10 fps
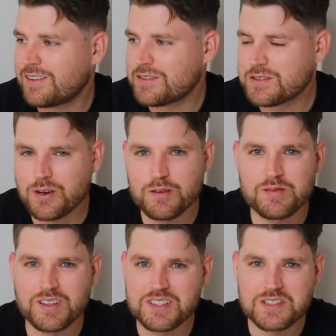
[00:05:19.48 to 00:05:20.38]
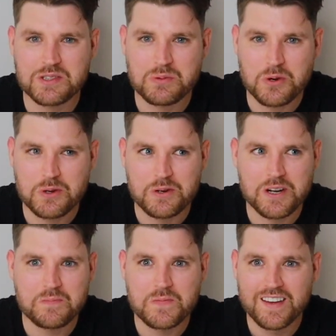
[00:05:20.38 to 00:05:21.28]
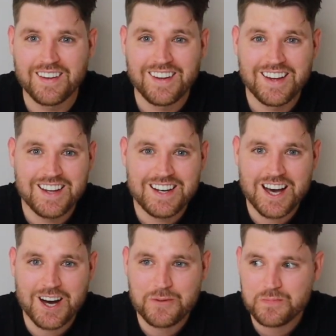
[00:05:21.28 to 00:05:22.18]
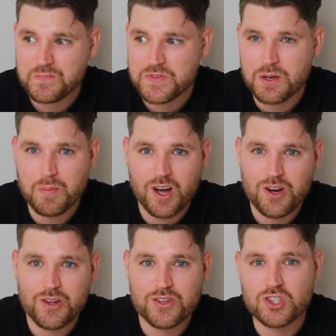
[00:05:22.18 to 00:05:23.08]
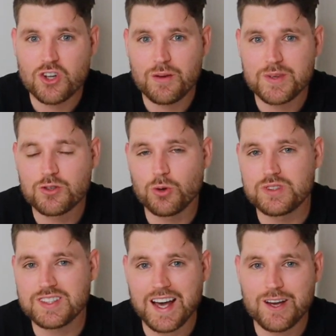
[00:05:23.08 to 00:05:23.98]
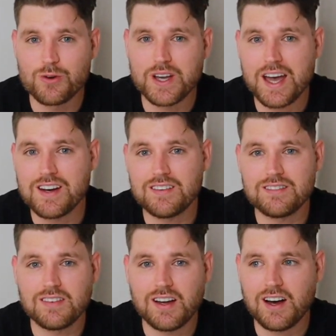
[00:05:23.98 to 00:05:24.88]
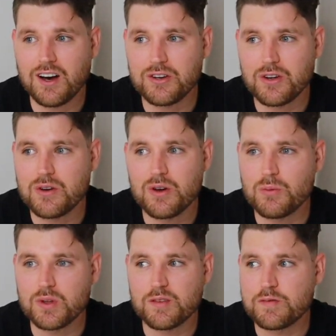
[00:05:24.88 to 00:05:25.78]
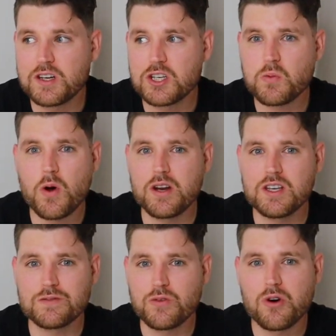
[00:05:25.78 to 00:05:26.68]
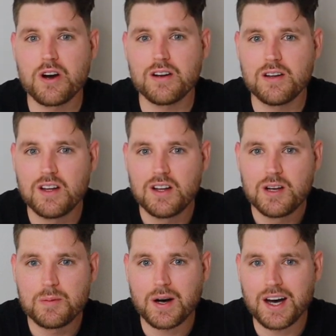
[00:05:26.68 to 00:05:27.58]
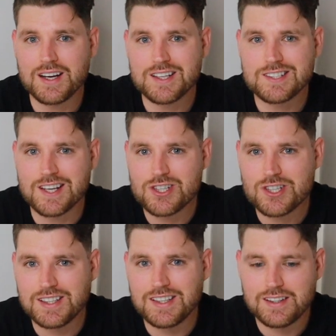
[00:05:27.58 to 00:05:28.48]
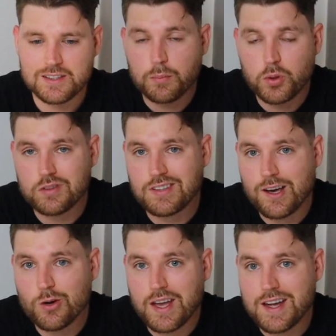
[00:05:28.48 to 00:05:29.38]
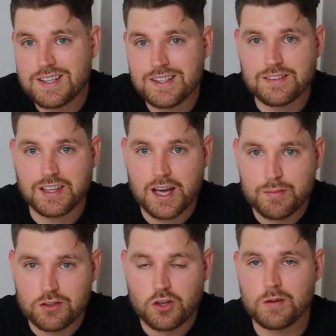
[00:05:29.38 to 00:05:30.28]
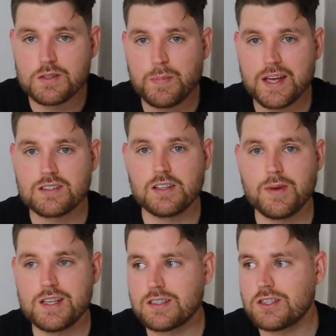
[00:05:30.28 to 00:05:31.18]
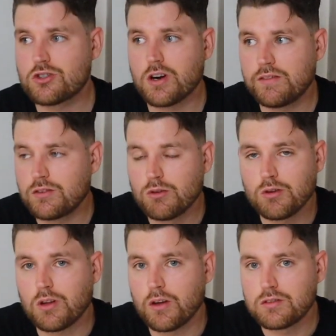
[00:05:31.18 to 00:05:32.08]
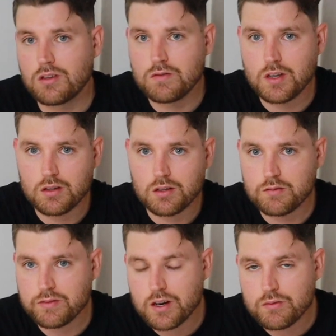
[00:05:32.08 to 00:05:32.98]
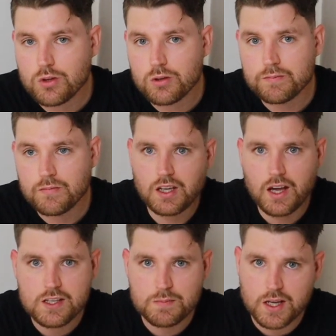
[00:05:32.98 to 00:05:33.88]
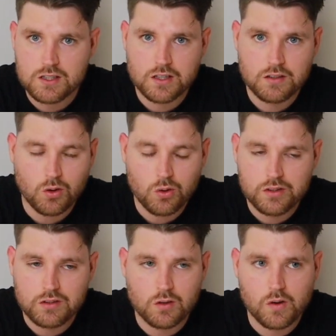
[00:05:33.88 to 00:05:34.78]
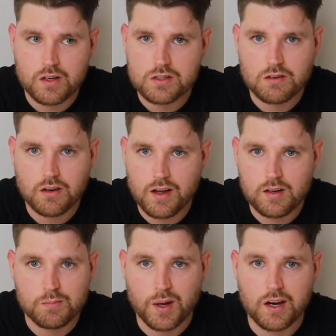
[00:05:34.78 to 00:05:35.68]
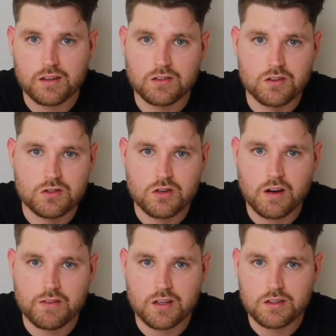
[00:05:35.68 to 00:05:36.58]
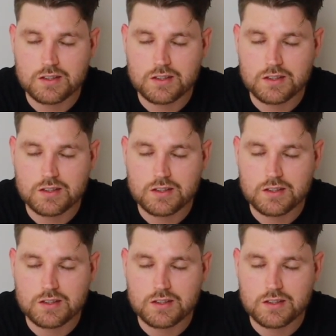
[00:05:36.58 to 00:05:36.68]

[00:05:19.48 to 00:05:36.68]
Sorry, Finland's just walking around. Now, you might know the term. It's called tailgating. I don't know what the Finnish word is for it. But essentially, to put tailgating into layman terms, it basically means that you're driving too close to the vehicle in front of you. As mentioned, all you're doing is creating panic to the driver that you're